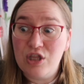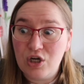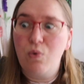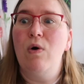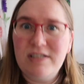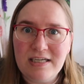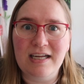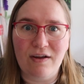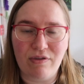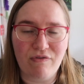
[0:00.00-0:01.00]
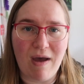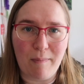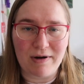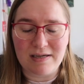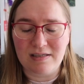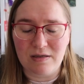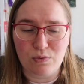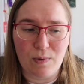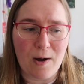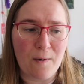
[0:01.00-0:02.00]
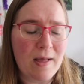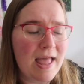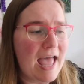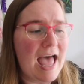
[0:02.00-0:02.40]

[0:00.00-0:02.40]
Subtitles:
the quantity of the fabrics as well.